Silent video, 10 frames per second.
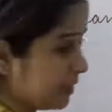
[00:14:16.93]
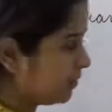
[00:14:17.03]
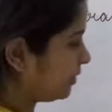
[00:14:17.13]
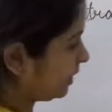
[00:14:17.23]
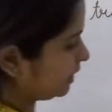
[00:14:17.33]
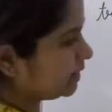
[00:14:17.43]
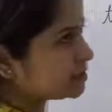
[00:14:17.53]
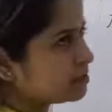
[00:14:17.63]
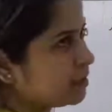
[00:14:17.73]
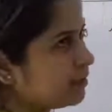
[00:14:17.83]
train, it is
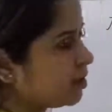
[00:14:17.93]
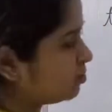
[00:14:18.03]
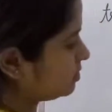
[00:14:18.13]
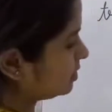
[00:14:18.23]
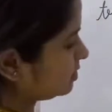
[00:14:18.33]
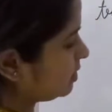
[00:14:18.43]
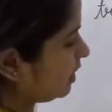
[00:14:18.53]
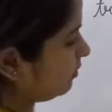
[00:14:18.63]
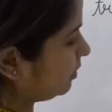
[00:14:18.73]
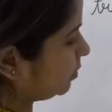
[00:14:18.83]
near about
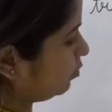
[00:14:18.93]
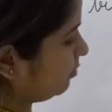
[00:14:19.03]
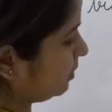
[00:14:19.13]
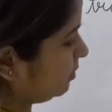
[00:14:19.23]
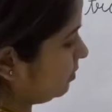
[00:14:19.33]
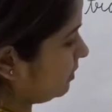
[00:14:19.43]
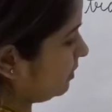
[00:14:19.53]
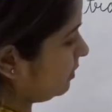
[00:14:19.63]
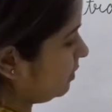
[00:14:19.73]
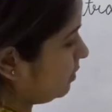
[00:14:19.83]
1600 km
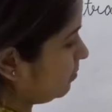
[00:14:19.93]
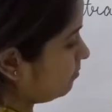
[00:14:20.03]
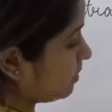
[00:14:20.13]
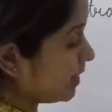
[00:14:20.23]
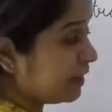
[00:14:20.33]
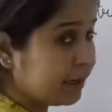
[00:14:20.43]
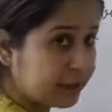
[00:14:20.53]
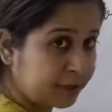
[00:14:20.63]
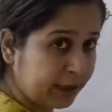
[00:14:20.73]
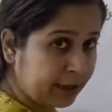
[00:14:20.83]
by
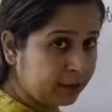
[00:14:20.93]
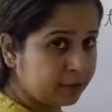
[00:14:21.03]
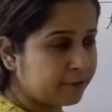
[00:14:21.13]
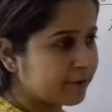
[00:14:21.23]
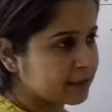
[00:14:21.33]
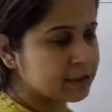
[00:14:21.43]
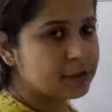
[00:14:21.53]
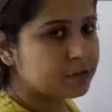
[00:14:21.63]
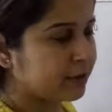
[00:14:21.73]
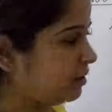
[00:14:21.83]
train, the fastest
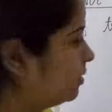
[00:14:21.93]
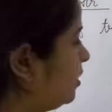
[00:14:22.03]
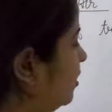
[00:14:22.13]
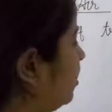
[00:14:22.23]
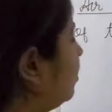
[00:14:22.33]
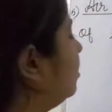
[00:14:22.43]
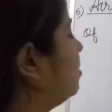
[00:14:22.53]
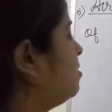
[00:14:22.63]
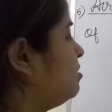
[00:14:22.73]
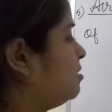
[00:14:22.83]
train.
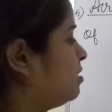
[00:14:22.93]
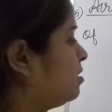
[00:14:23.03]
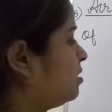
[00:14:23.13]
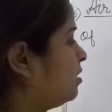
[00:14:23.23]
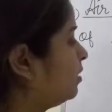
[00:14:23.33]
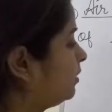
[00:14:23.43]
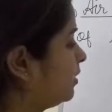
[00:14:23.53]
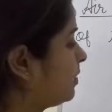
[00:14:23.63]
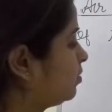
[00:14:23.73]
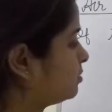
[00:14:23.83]
Near
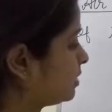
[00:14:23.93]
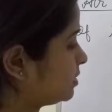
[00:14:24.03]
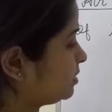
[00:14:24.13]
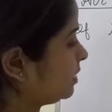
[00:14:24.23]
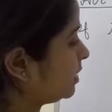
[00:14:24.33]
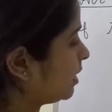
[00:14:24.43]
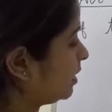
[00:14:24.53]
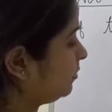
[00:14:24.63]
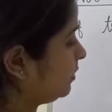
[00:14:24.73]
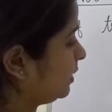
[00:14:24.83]
about
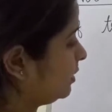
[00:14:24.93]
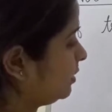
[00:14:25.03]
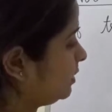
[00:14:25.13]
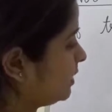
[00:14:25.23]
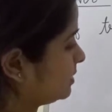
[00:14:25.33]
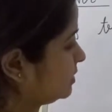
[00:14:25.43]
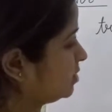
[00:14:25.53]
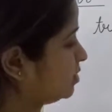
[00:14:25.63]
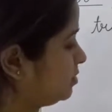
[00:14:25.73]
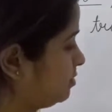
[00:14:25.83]
1600.
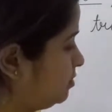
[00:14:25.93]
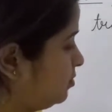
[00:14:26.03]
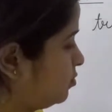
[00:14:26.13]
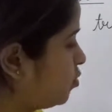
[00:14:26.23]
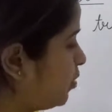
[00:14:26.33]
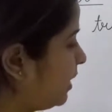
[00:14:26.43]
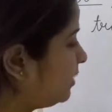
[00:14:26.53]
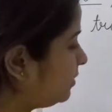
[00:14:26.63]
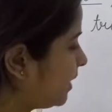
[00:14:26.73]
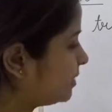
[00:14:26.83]
Yes, so it
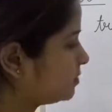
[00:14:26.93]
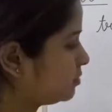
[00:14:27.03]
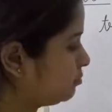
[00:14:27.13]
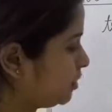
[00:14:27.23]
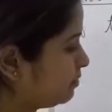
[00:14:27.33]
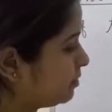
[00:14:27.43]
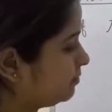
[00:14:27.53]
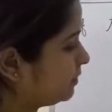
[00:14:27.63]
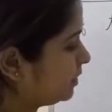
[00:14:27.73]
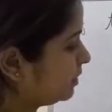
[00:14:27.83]
takes minimum
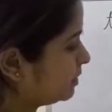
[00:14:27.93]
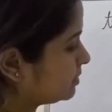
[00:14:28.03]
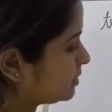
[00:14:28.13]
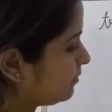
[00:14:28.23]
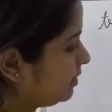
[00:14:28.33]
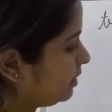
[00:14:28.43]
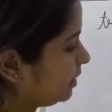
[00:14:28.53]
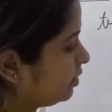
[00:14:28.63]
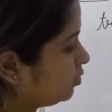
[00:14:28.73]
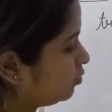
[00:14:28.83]

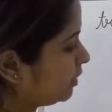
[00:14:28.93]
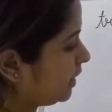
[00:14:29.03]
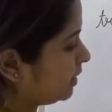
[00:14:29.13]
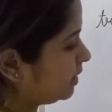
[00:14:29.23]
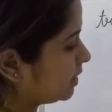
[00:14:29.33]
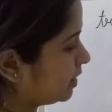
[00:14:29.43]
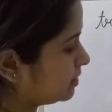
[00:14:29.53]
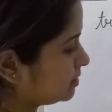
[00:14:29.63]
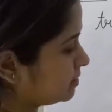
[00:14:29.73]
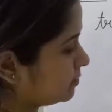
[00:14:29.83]
17 to 18
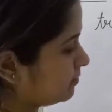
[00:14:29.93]
hours.